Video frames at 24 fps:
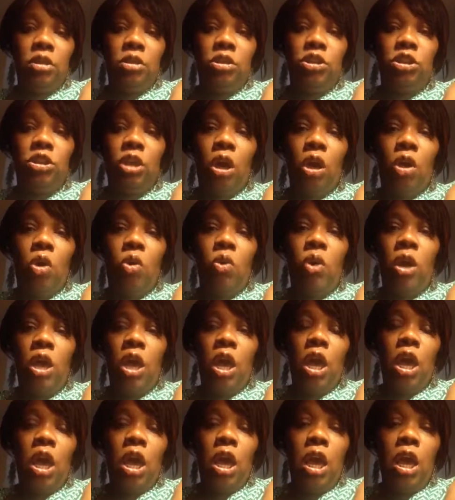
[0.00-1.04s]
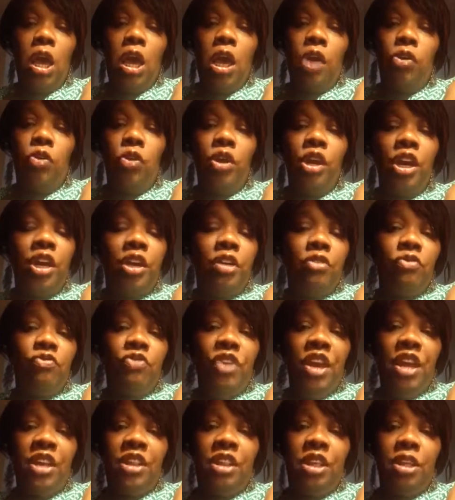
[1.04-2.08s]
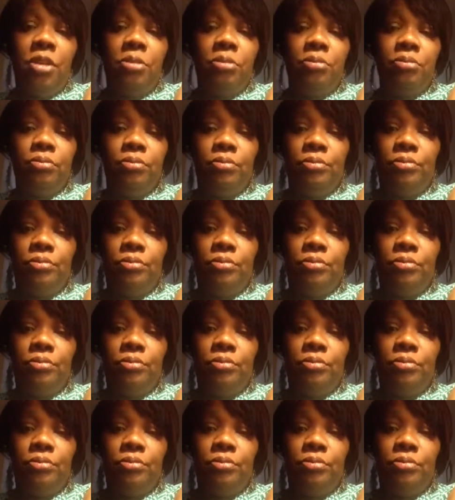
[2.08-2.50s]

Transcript: So if you get convicted